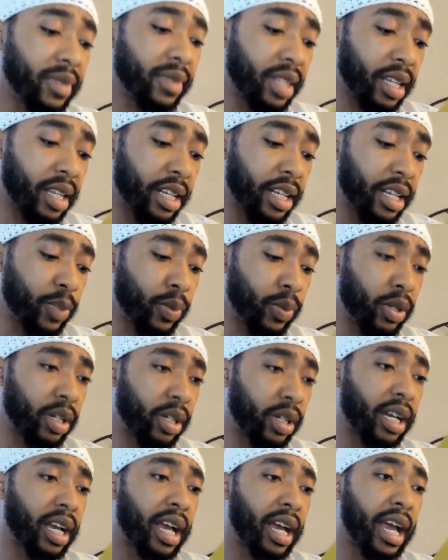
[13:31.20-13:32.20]
This
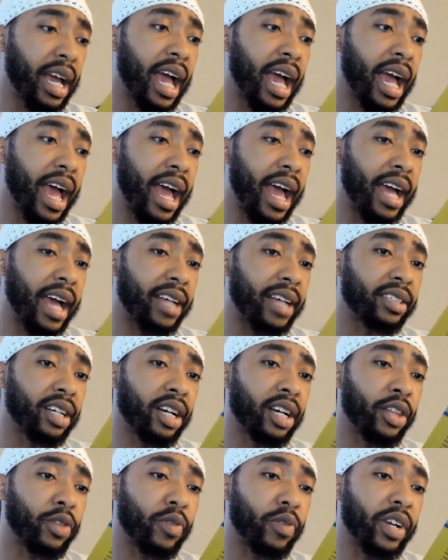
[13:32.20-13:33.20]
book has
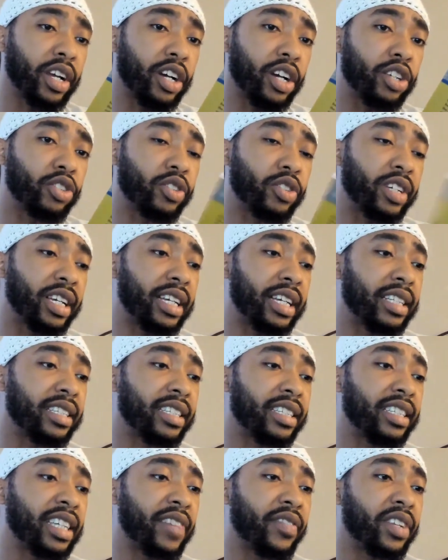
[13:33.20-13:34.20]

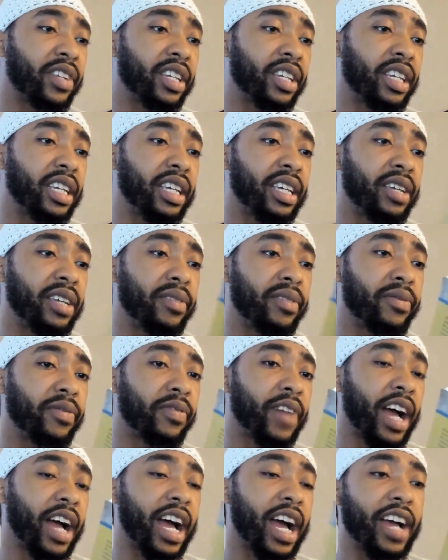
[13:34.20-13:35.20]

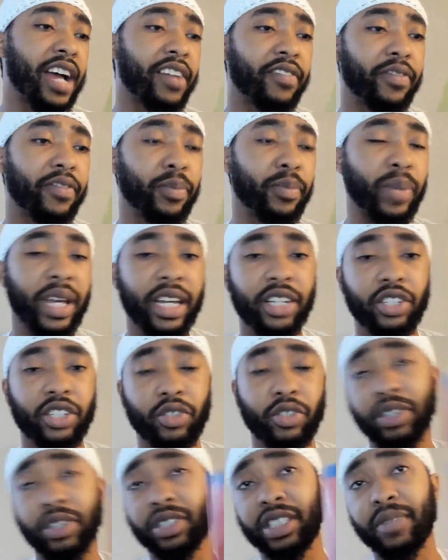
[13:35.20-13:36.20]
375 pages,
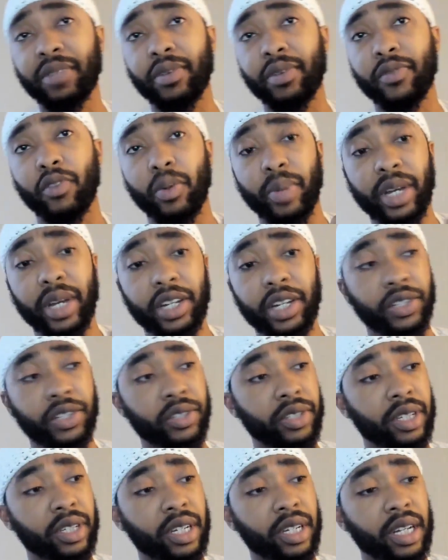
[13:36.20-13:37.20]
374
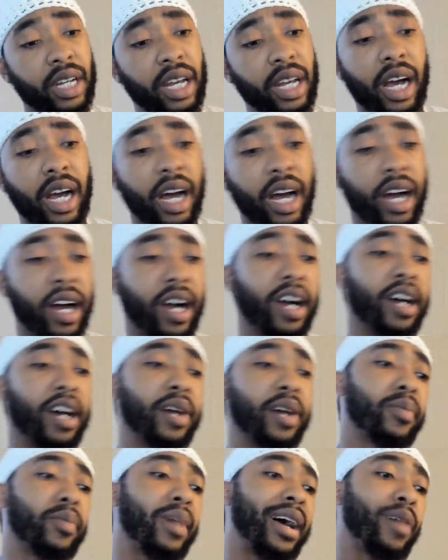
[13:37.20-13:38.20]
pages.
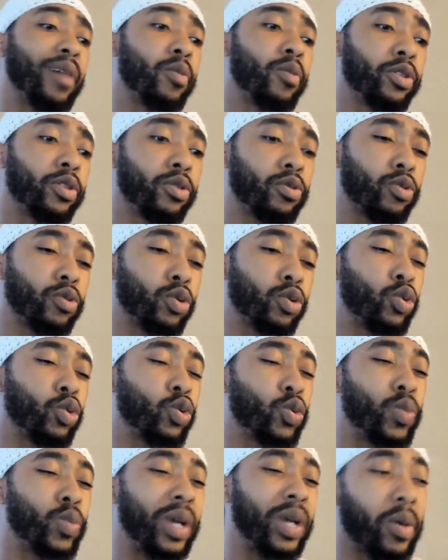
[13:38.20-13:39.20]
I went
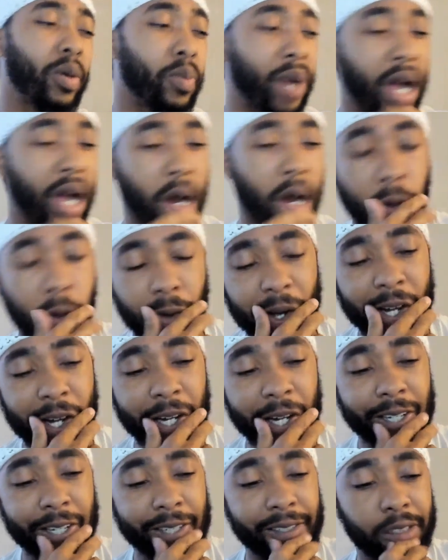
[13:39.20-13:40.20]
through maybe
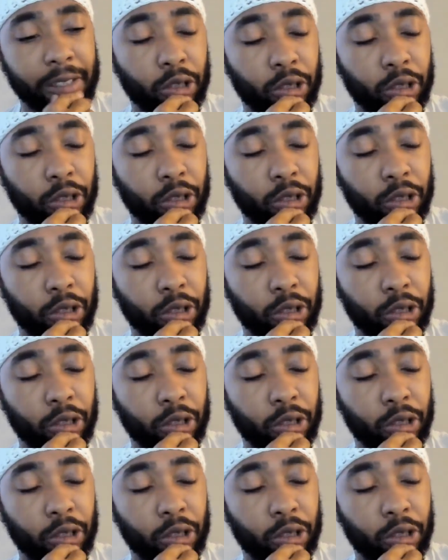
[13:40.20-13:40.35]
about